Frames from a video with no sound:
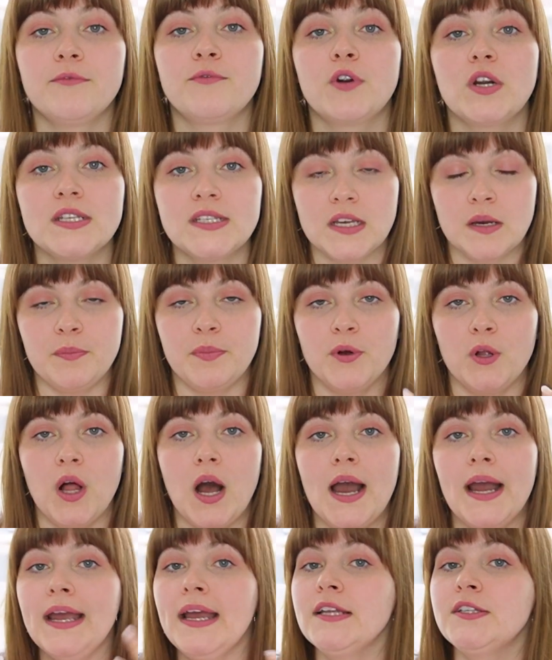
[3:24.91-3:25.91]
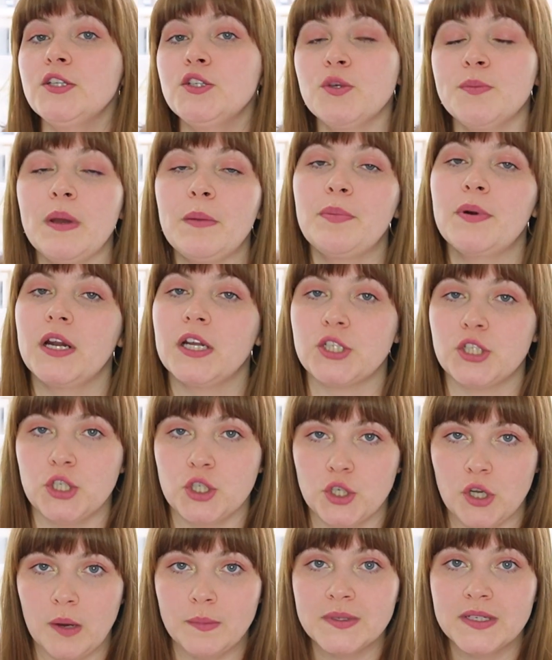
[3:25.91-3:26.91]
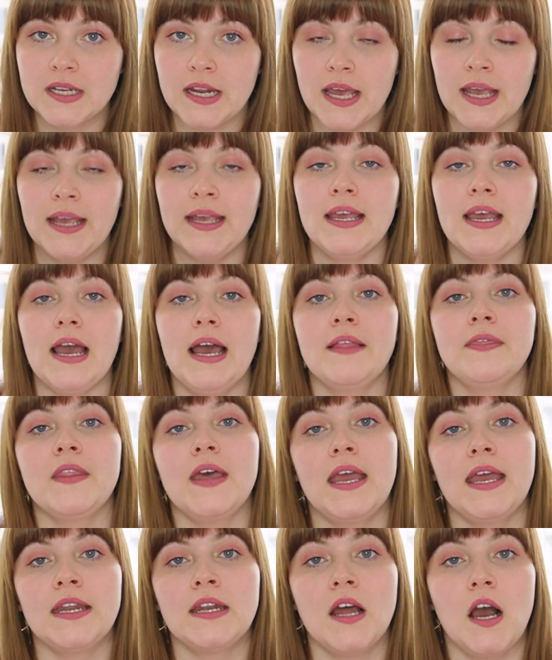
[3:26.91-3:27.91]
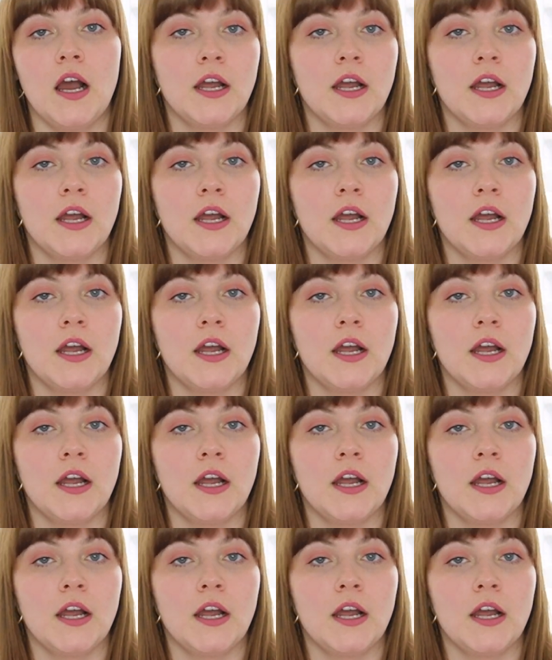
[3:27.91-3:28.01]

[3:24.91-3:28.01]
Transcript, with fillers: For example, I had to do my production job today and then